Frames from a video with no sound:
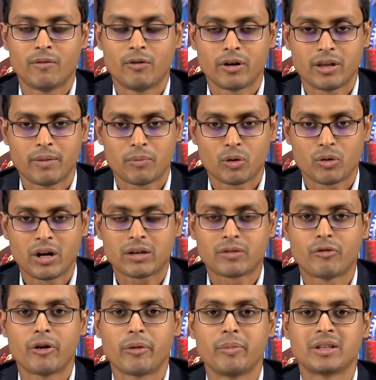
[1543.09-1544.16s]
for the product
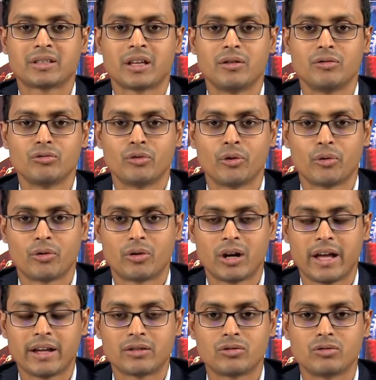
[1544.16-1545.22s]
formation we would
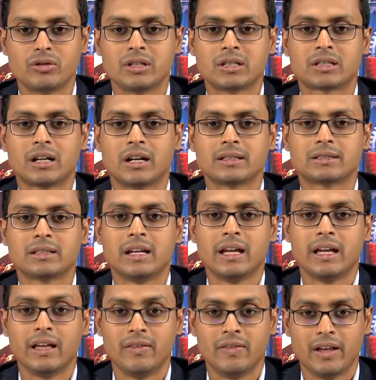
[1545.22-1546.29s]
like to discuss
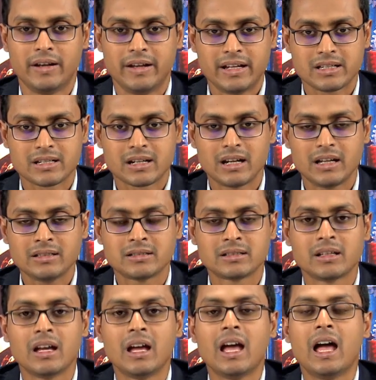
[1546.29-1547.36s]
in the next class,